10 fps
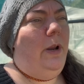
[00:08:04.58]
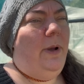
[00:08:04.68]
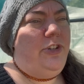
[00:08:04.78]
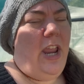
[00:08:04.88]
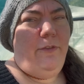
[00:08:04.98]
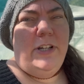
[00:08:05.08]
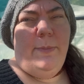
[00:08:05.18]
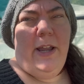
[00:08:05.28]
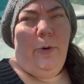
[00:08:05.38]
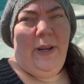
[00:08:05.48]
much every
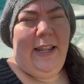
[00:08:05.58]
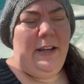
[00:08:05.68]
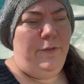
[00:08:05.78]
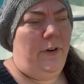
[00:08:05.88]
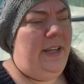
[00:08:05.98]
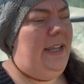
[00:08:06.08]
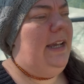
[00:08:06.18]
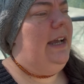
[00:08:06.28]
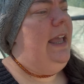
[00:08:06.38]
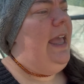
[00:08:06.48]
tomato we needed for a
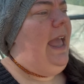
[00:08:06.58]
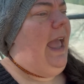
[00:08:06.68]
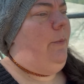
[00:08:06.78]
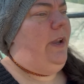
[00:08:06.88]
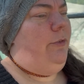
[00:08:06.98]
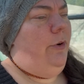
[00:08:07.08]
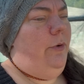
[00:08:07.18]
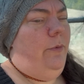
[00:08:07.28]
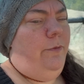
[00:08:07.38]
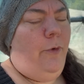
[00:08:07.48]
year, and we
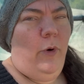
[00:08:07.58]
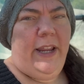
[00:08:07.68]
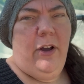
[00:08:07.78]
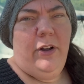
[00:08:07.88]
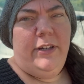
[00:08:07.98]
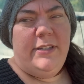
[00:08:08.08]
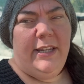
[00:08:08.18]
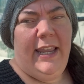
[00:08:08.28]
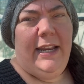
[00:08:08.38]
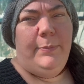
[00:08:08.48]
grew 40 odd
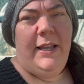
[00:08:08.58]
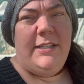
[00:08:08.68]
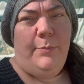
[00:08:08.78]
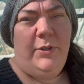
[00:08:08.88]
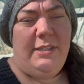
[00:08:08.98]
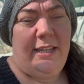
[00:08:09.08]
zucchini plants. I'll put the